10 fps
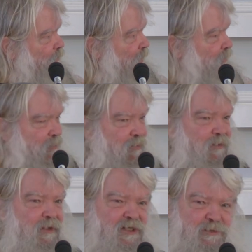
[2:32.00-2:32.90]
rather
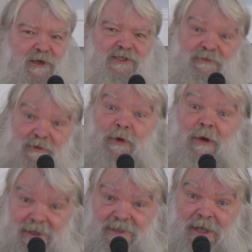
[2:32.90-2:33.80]
than the expression of the
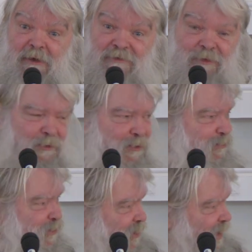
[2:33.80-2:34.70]
great self that we
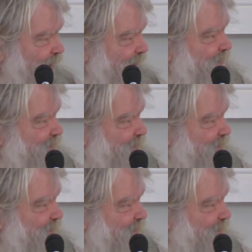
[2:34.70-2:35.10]
all share.